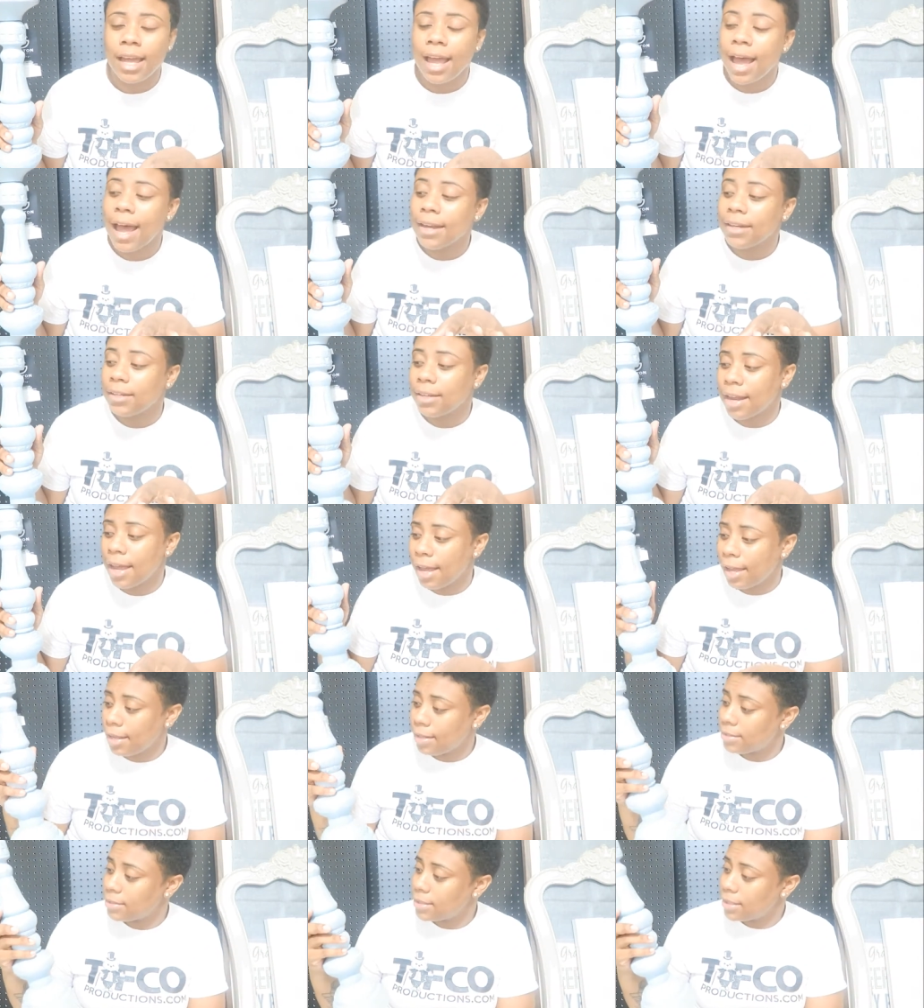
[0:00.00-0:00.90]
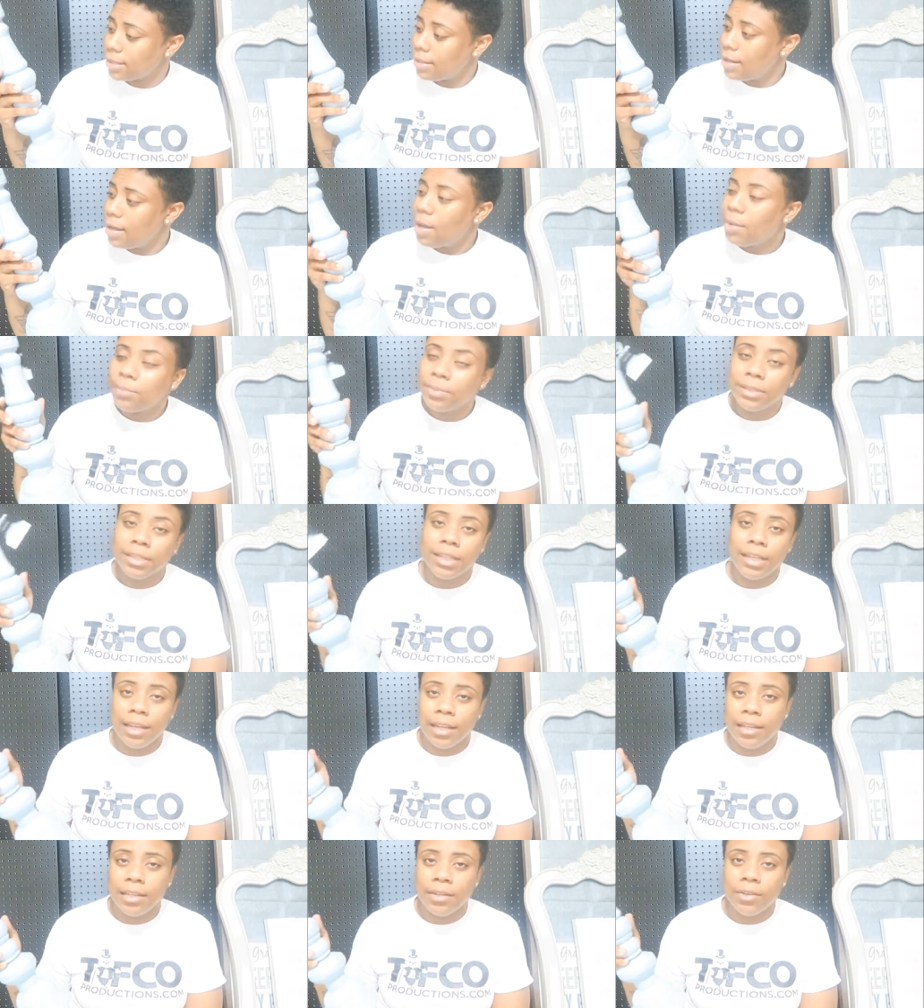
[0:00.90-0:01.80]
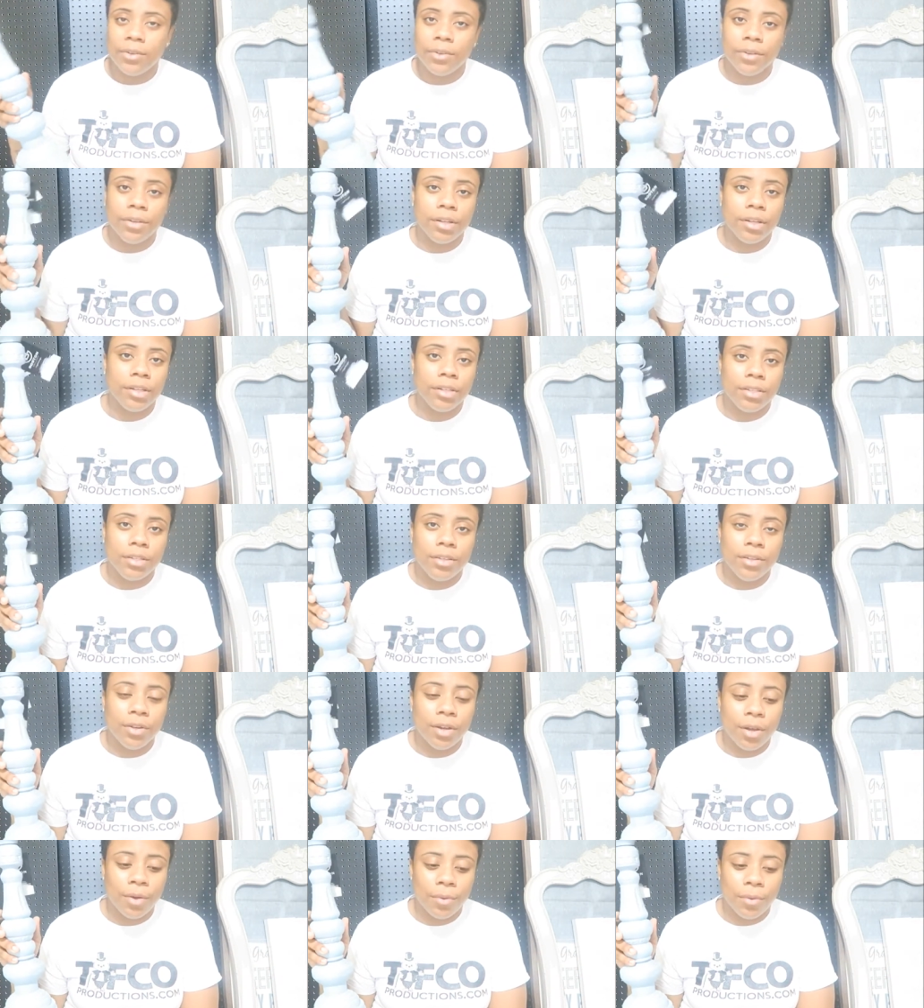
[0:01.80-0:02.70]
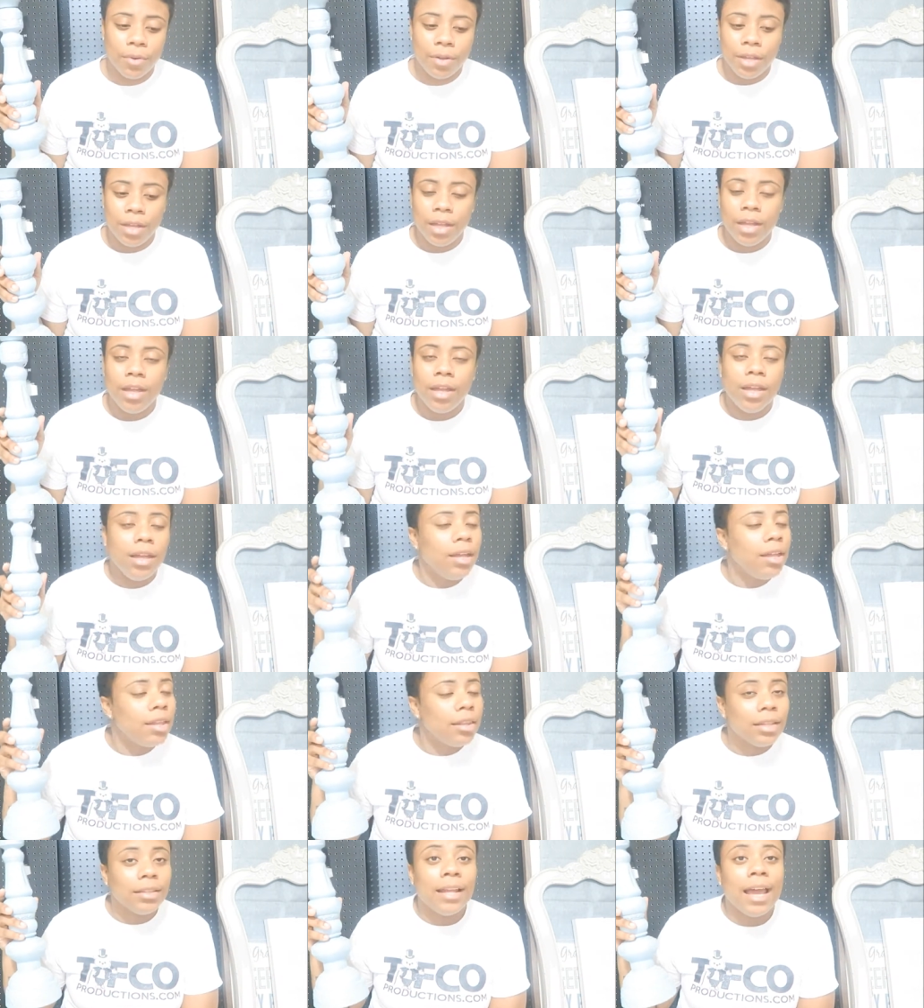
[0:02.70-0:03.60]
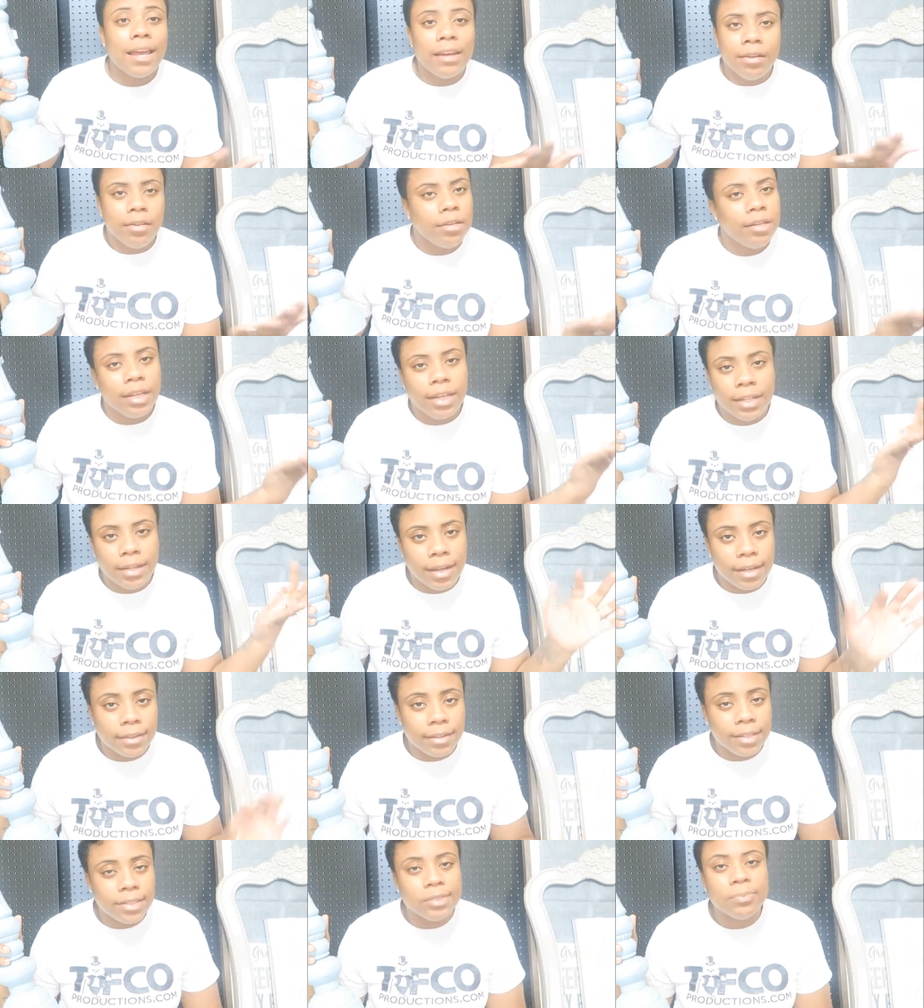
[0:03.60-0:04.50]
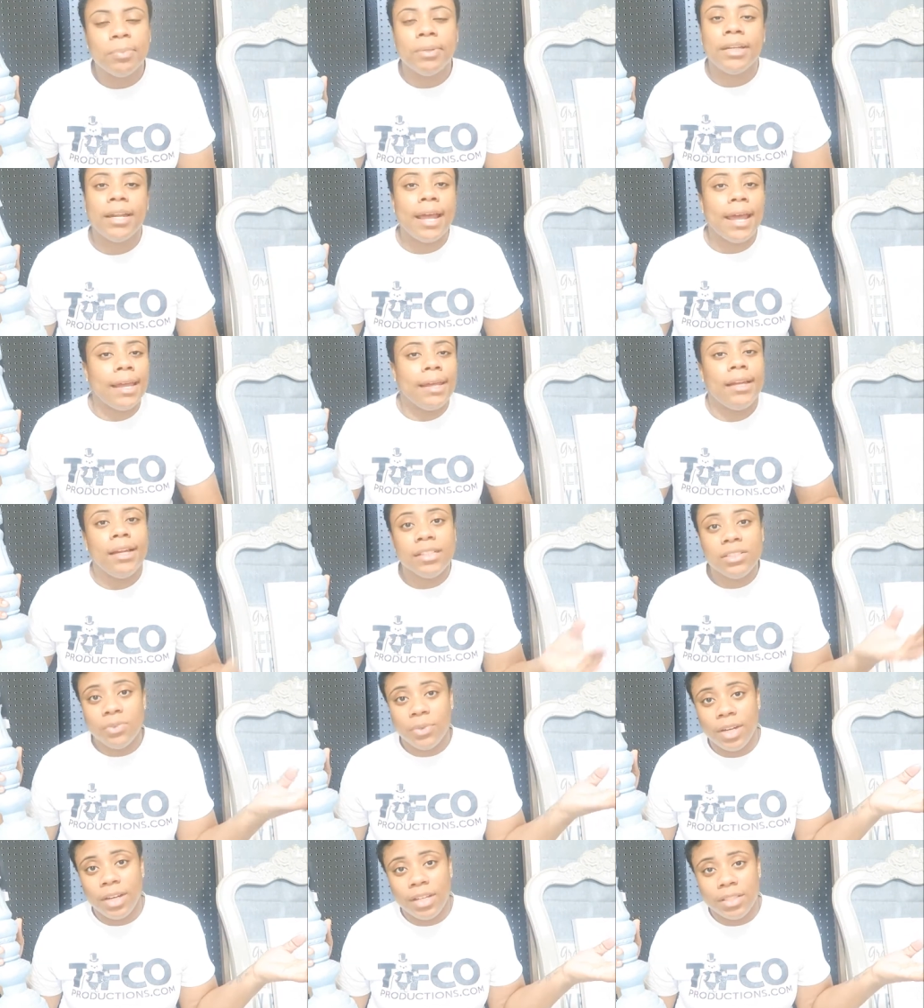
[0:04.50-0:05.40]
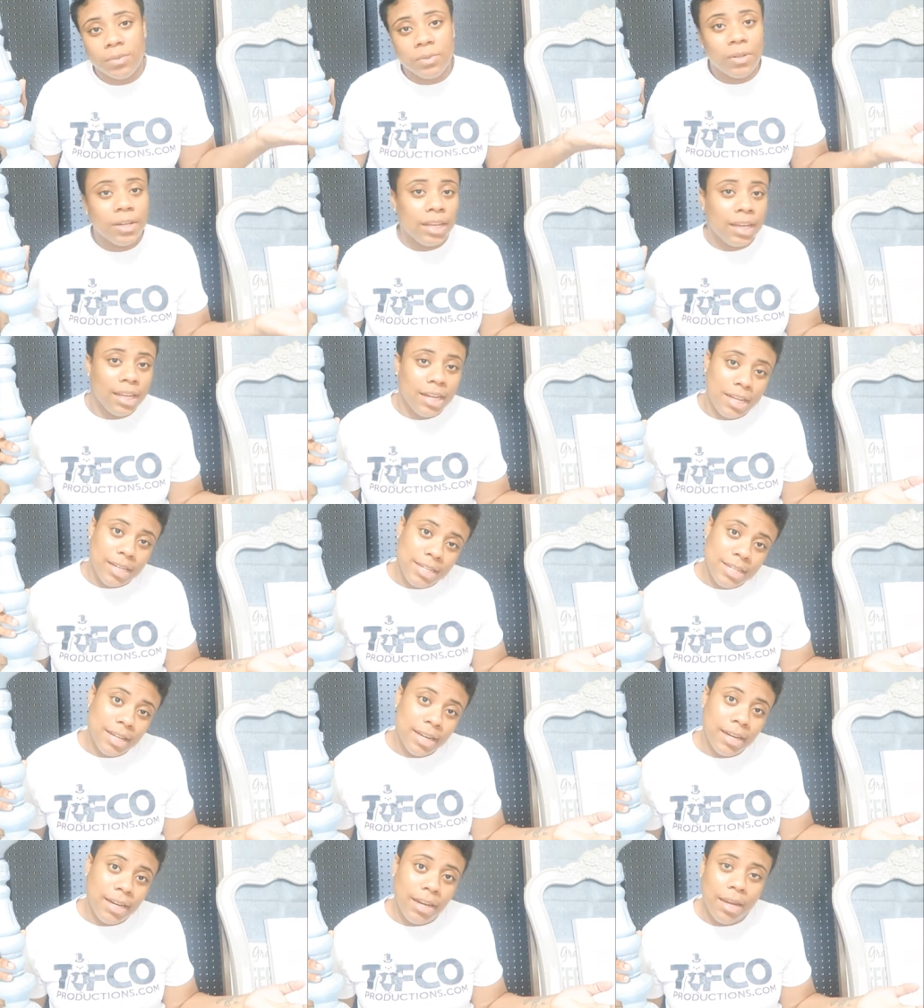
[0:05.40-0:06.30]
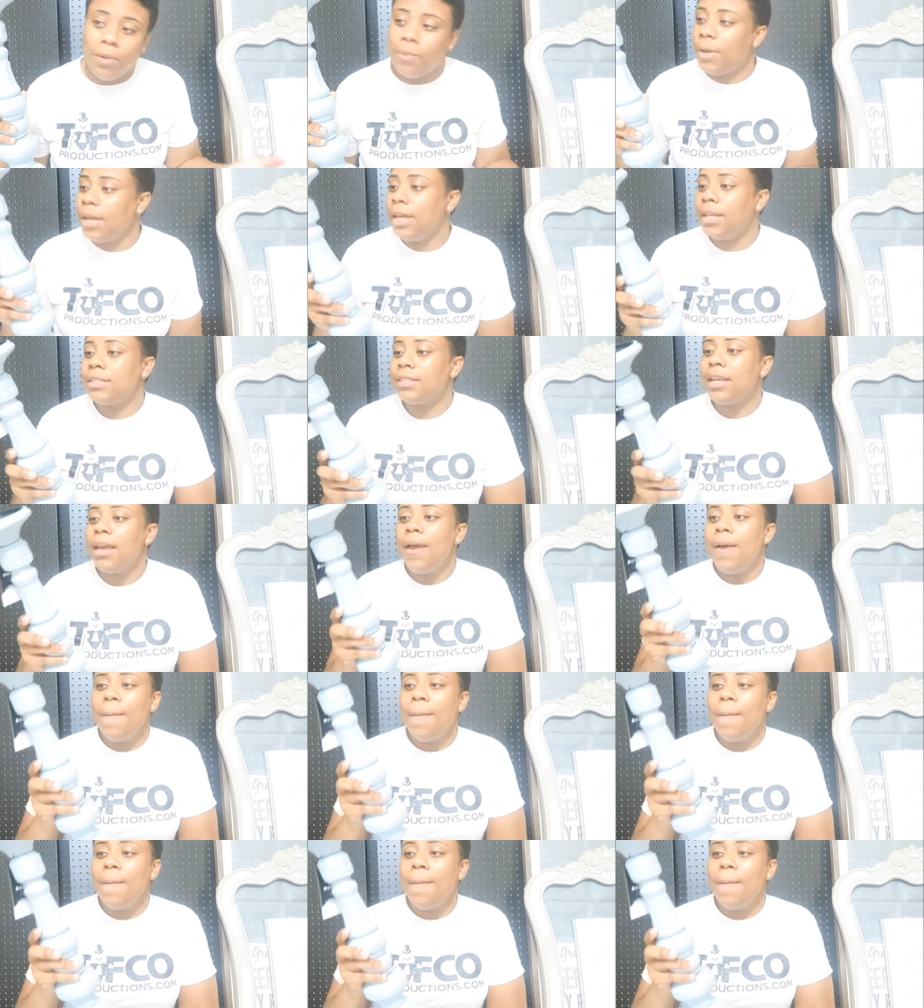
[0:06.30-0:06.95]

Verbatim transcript: I did not plan on, you know, the lighting looking like this but hey it is what it is we're going to get it done anyways